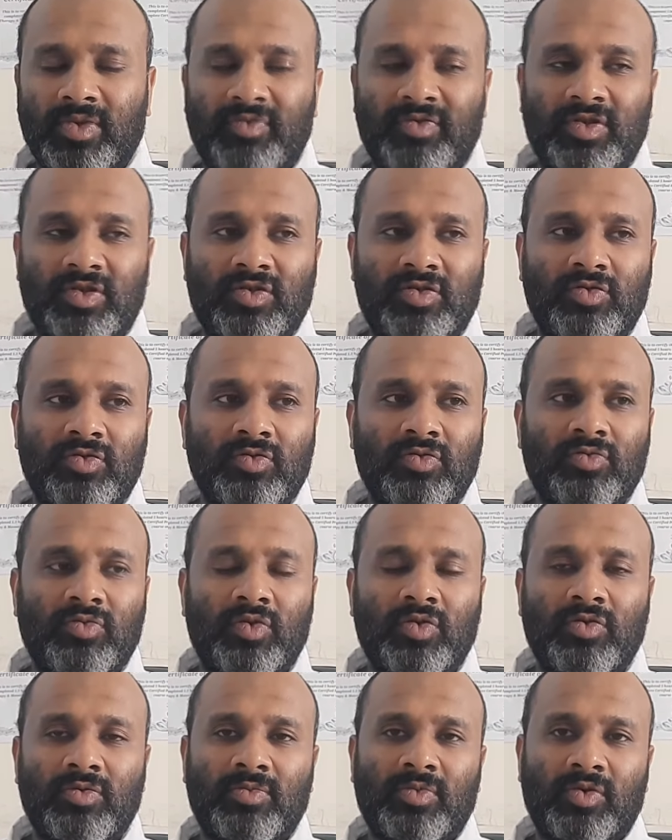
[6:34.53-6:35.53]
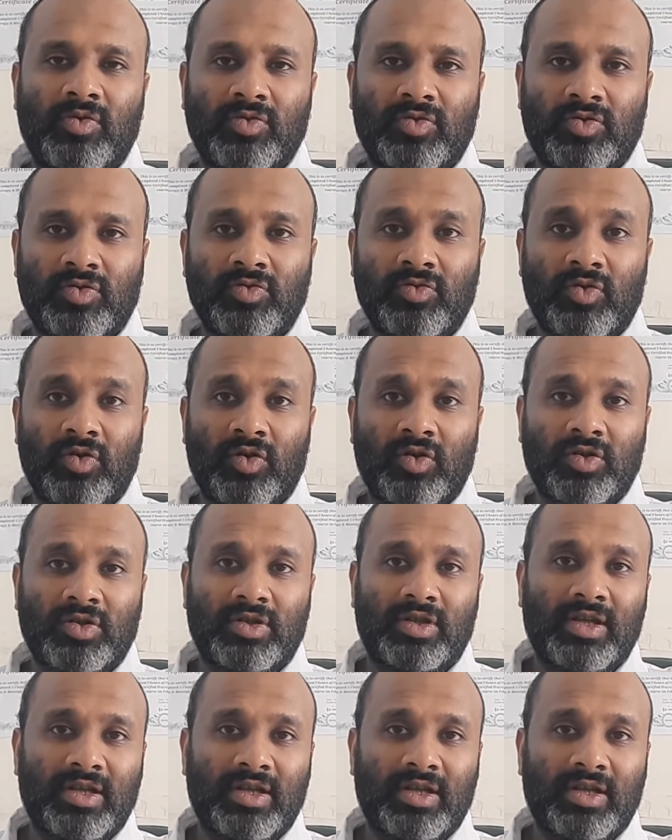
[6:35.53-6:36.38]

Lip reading: If it's too warm or too hot,